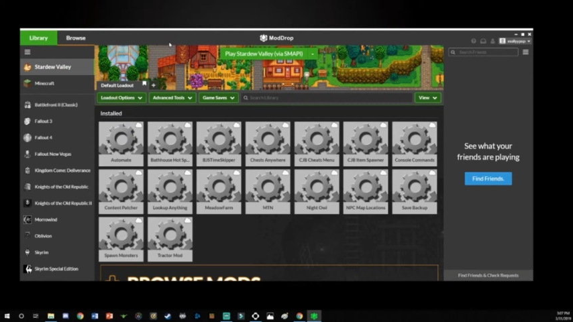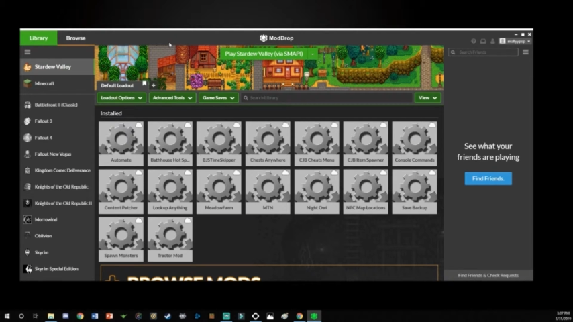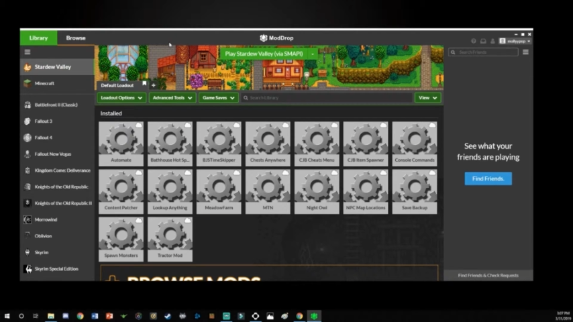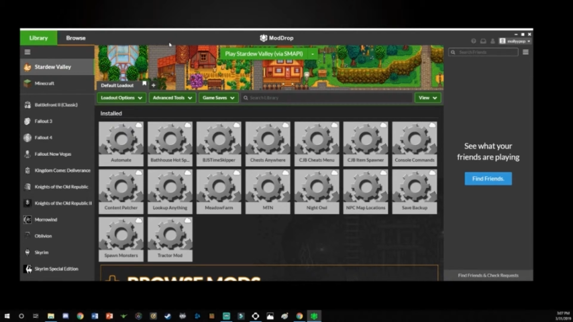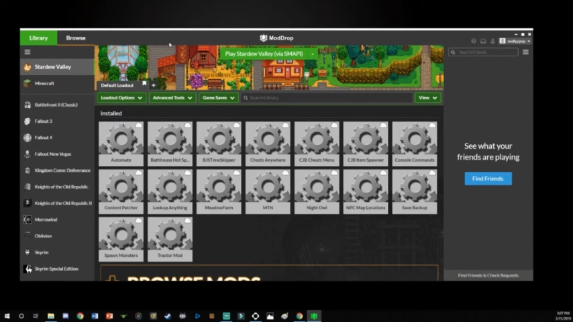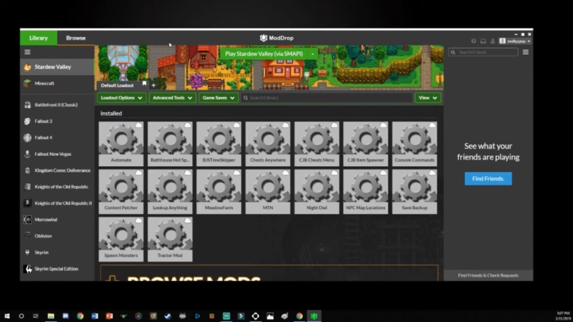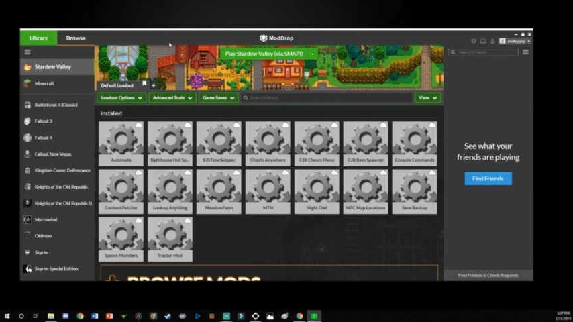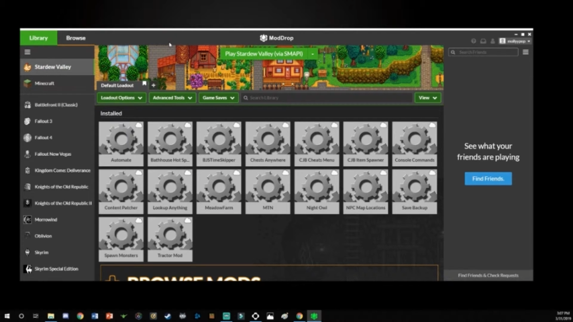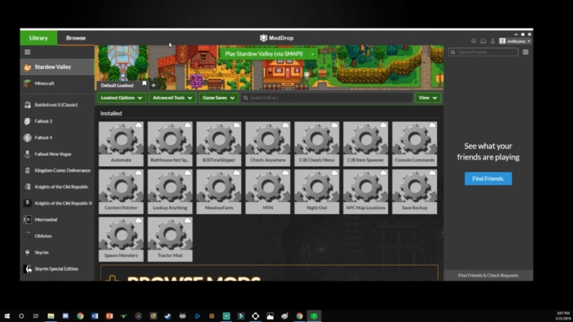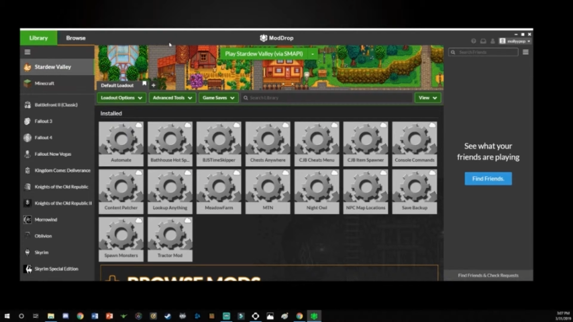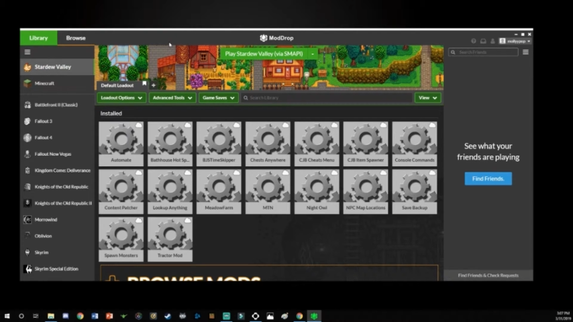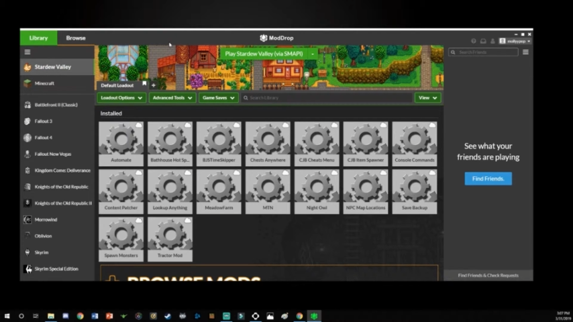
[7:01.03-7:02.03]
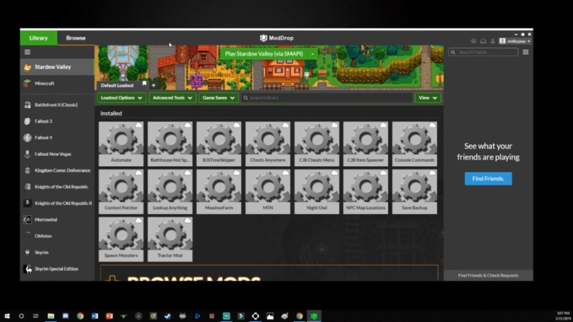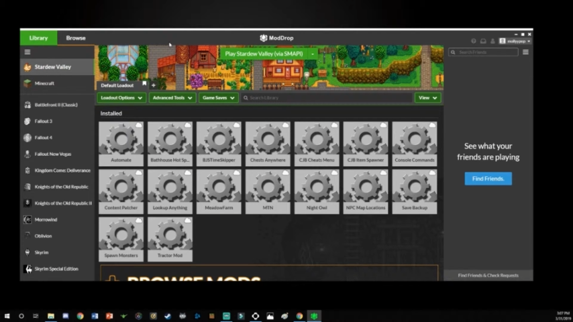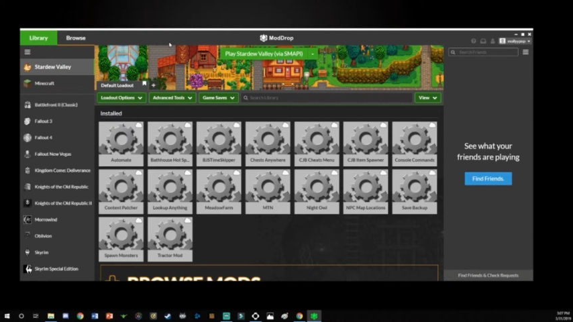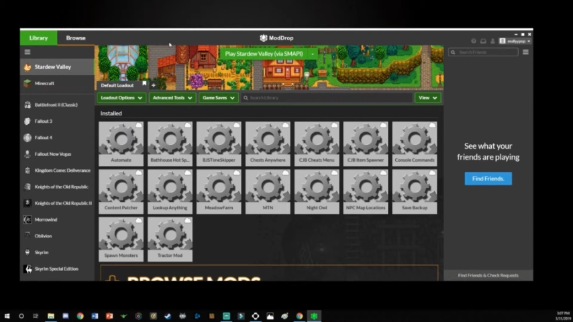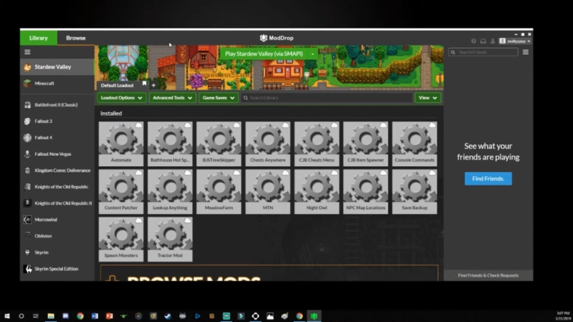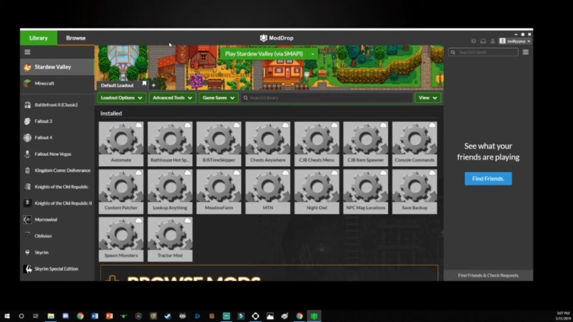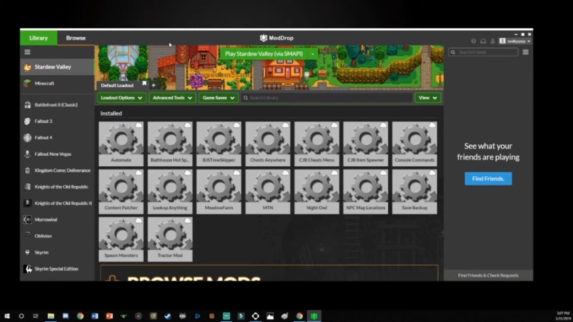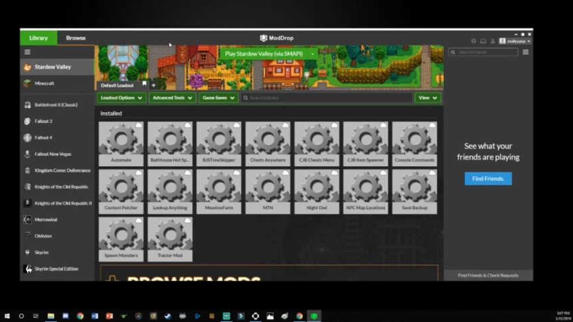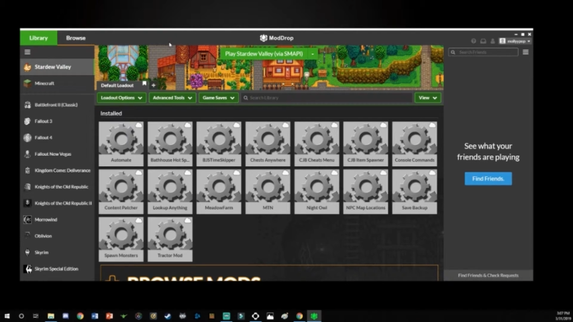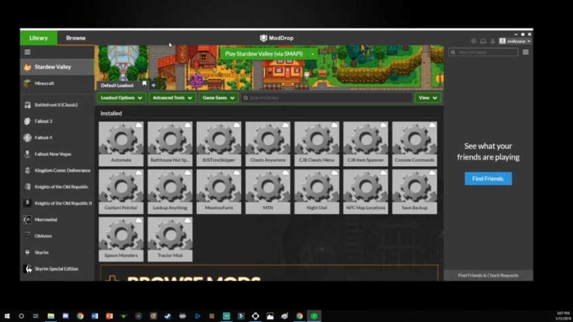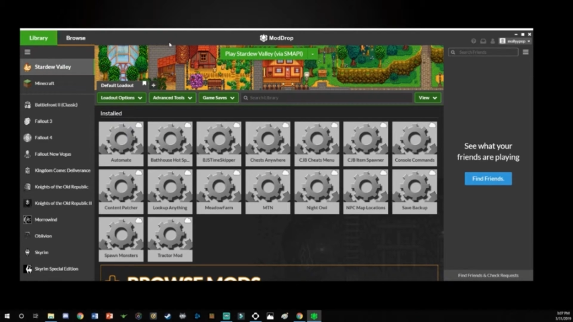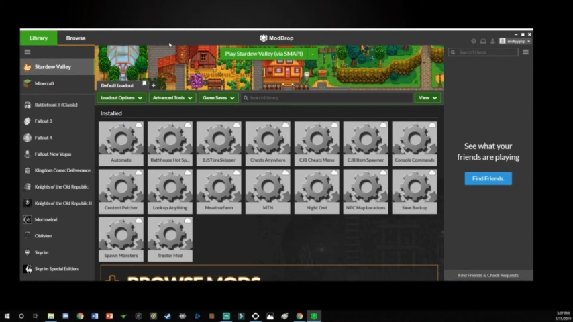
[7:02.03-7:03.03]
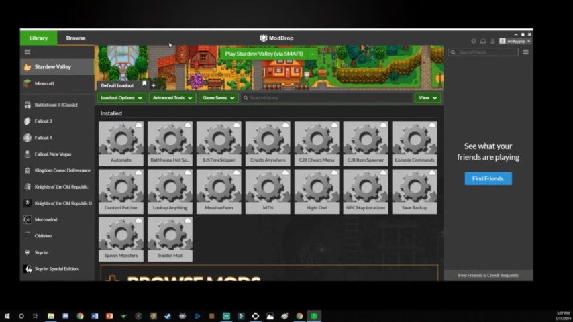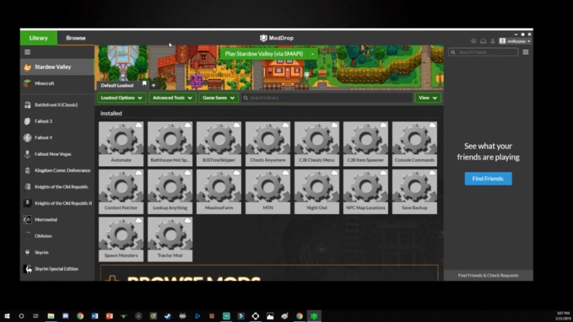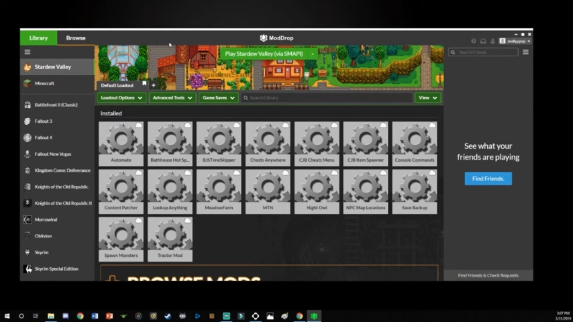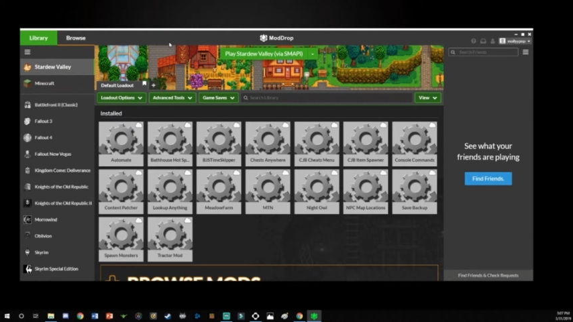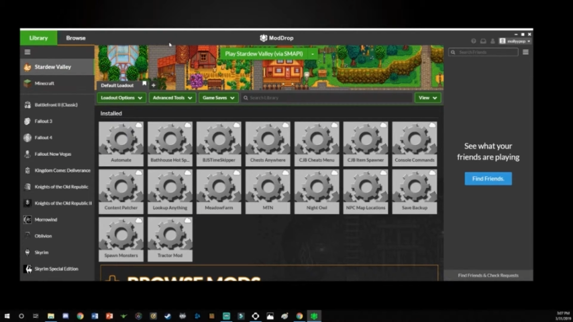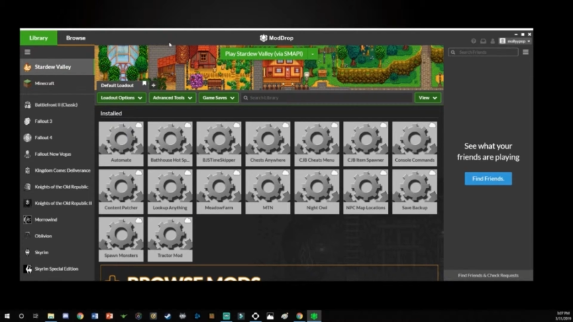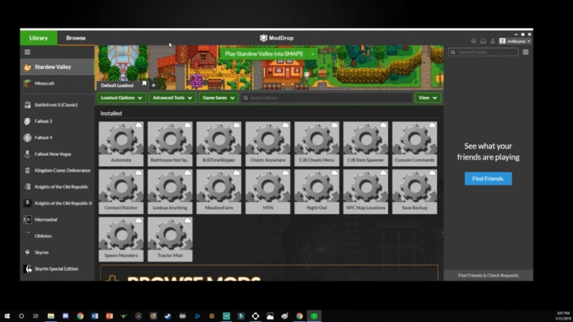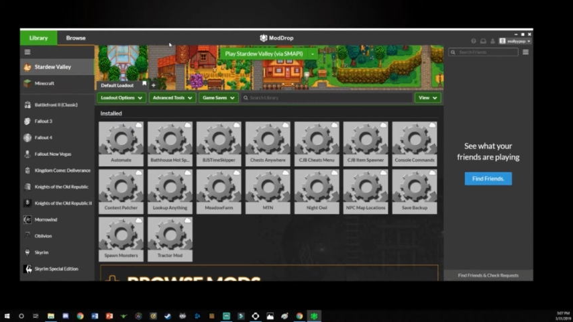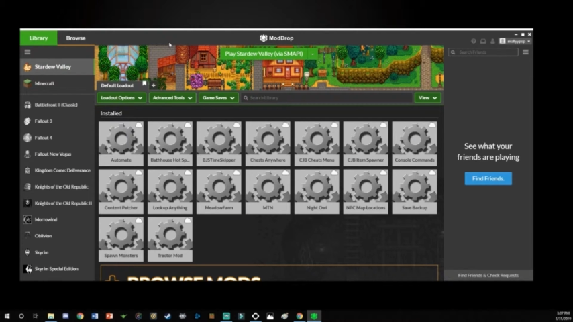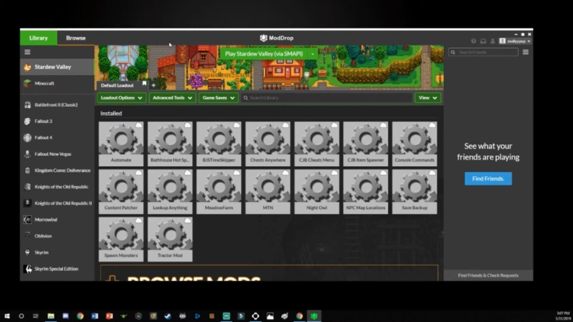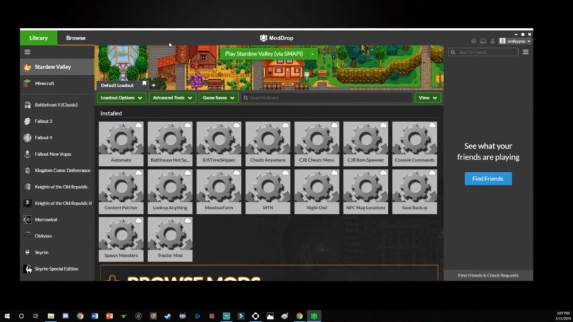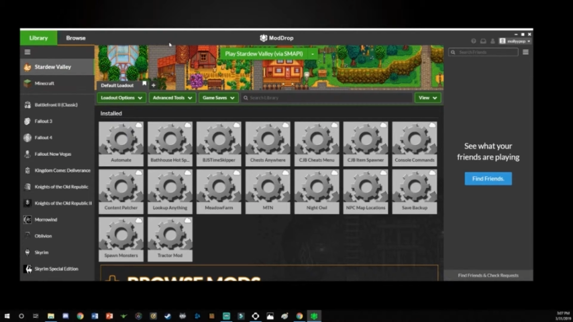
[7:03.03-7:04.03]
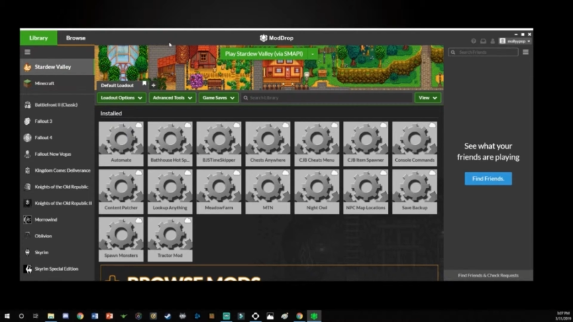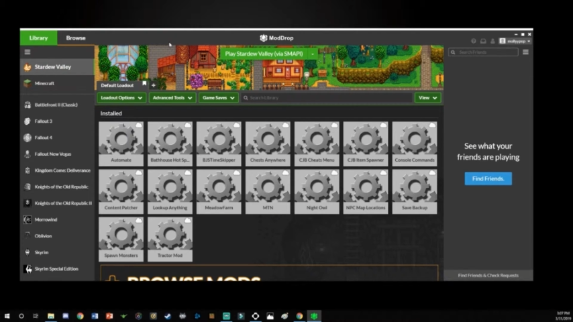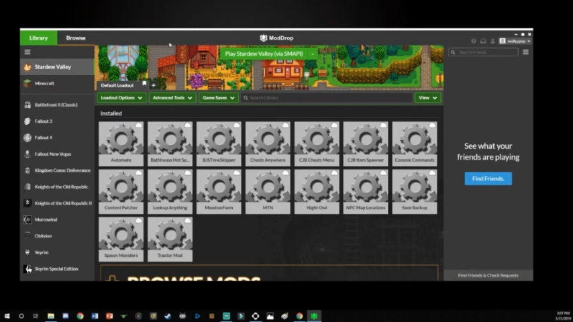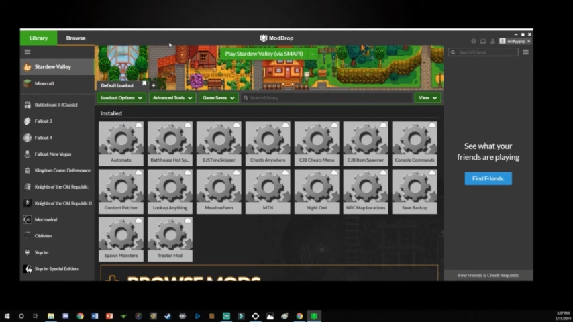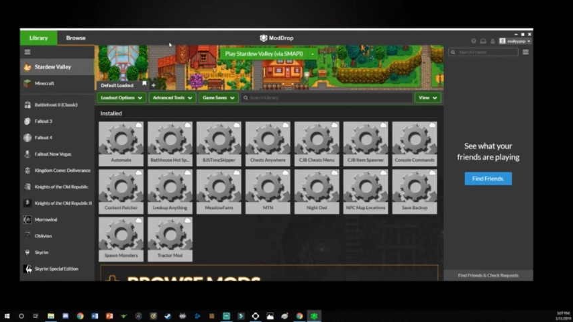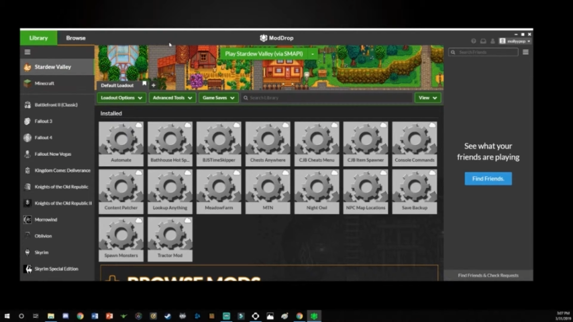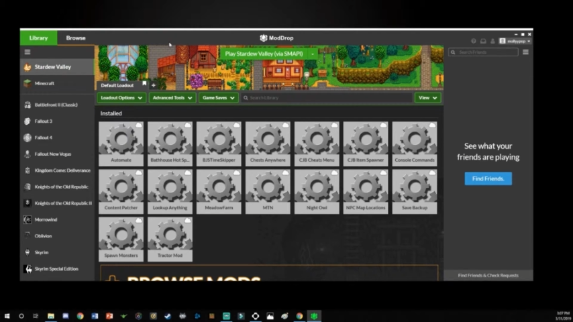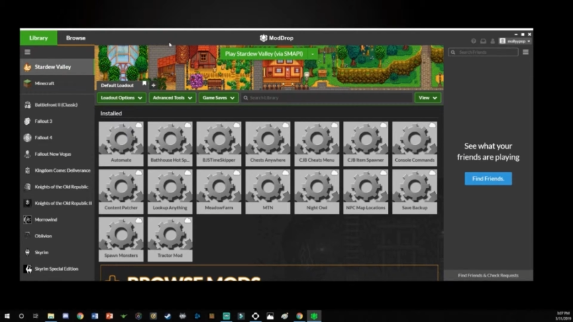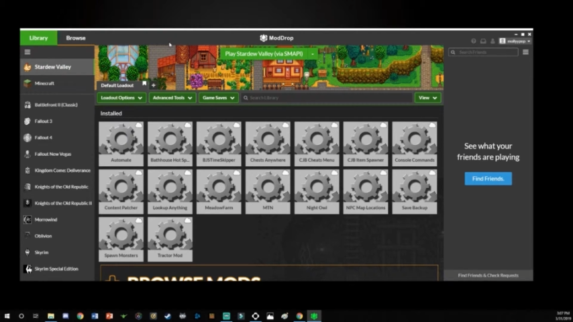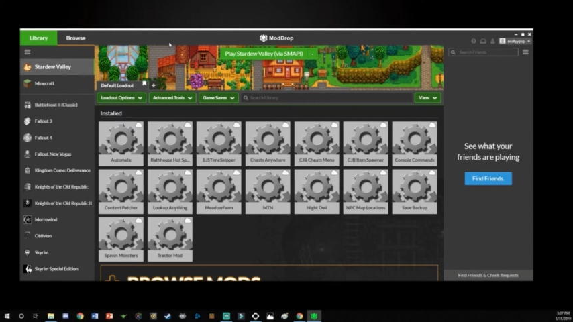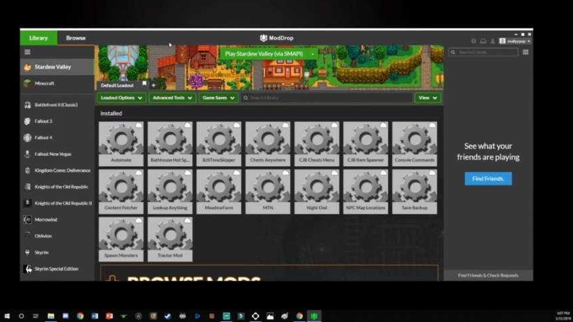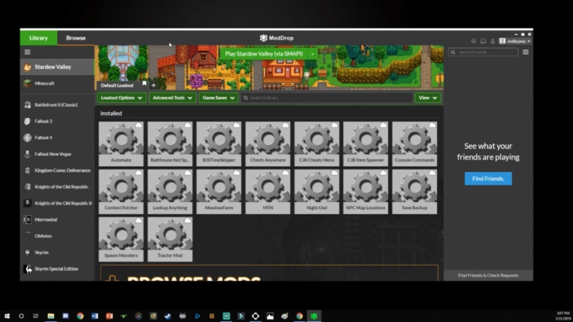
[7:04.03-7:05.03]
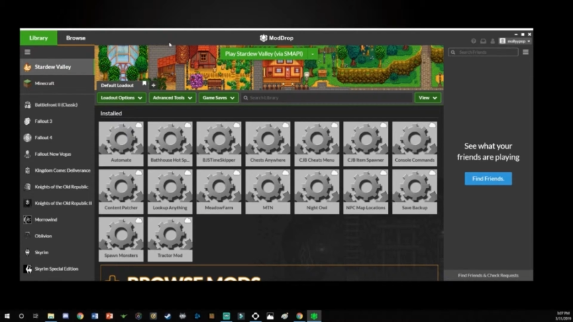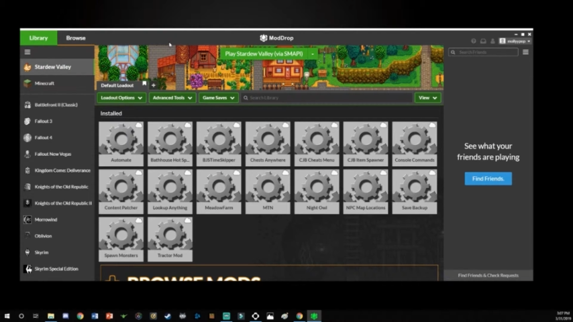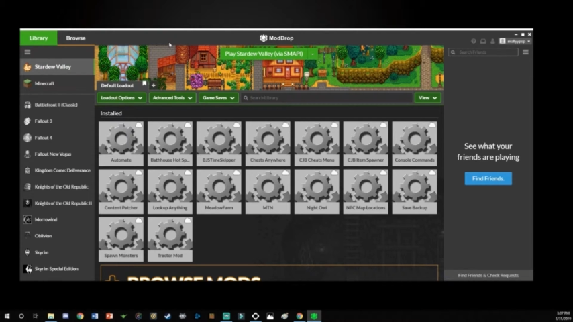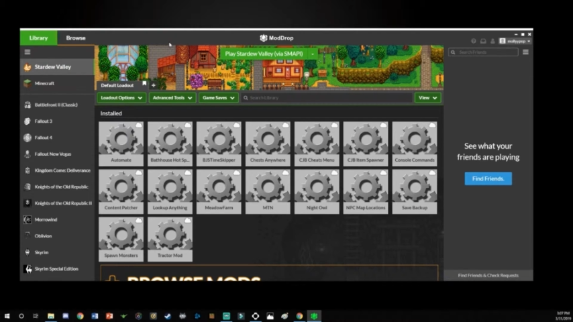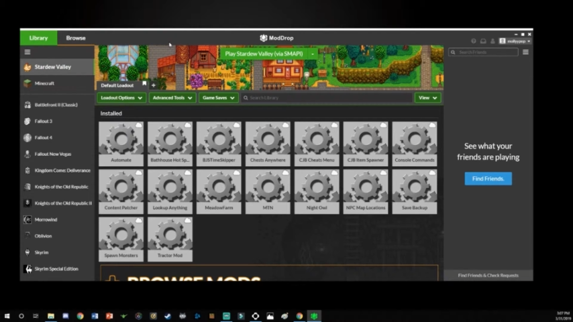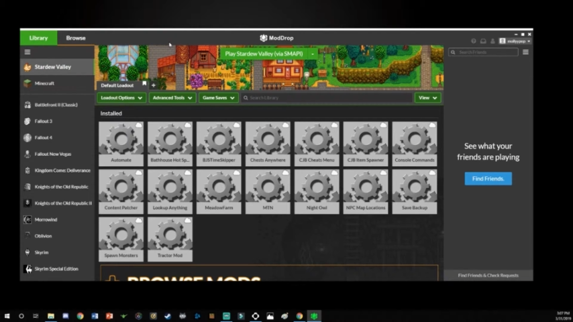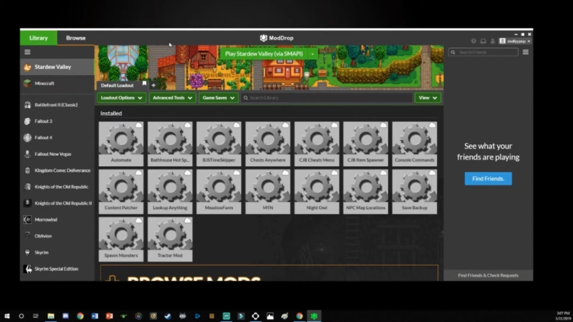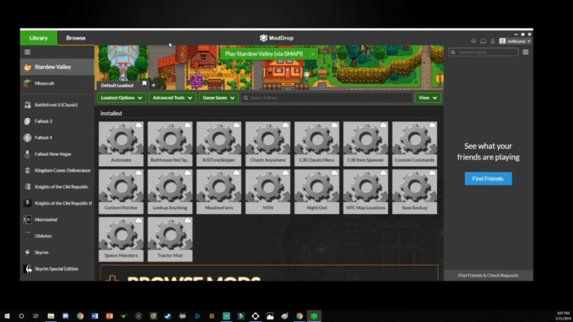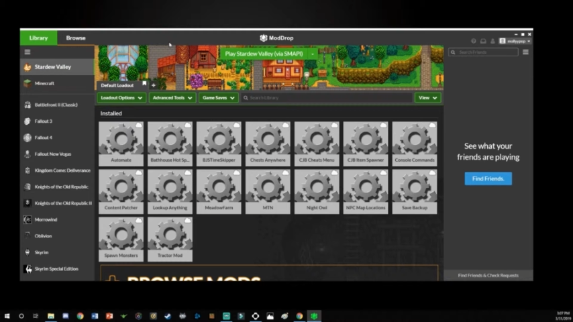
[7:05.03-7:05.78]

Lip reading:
Nobody's mouth can be seen.